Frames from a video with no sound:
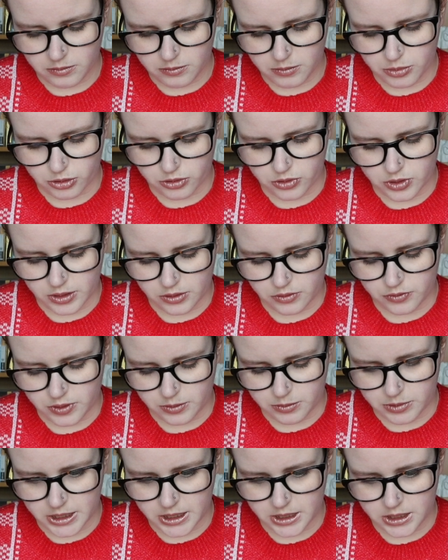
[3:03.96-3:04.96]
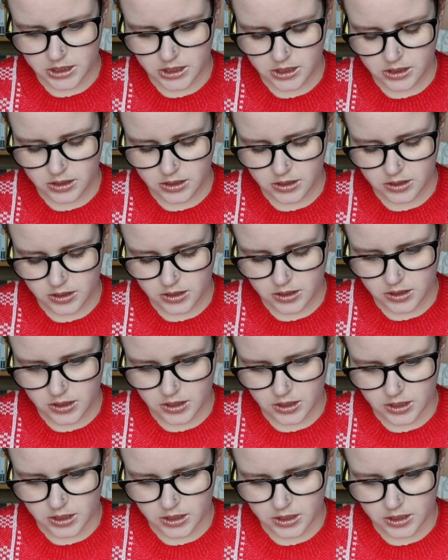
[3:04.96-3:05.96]
Bookshelf updated,
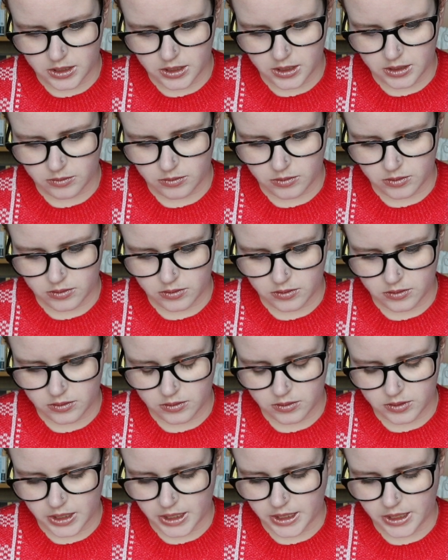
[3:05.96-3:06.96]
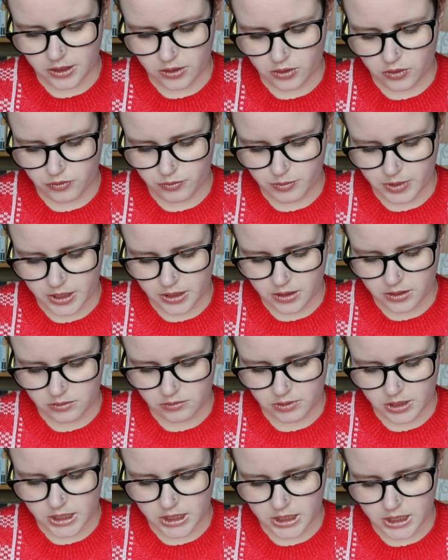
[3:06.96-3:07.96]
and then that will take it off my
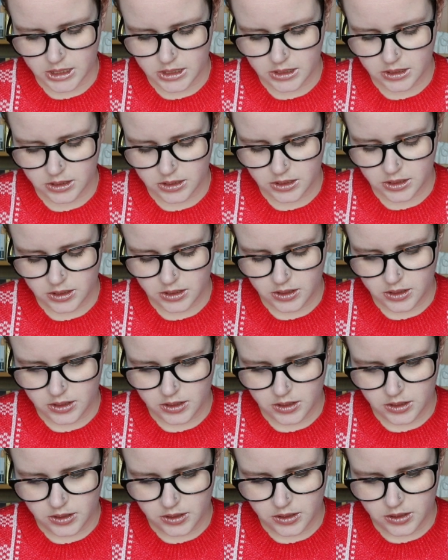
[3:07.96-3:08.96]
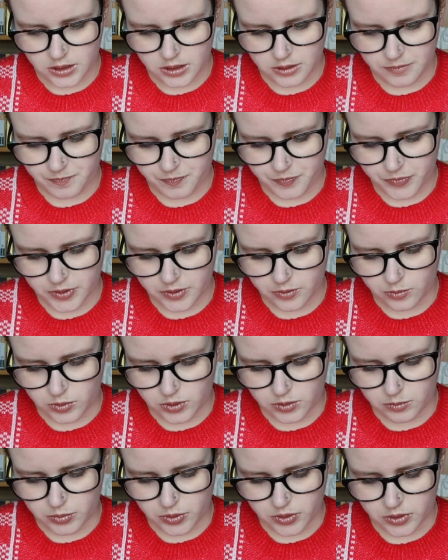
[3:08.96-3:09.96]
unread list. It's
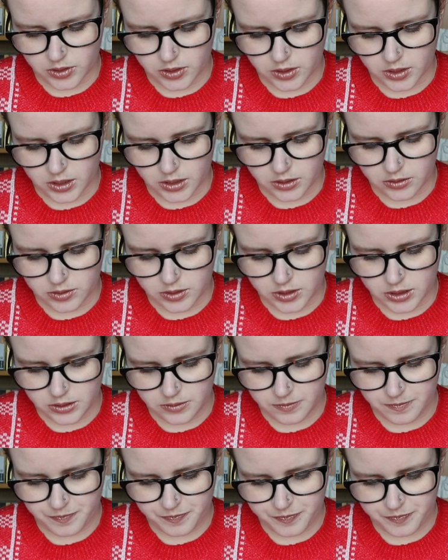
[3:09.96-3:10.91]
1 book closer.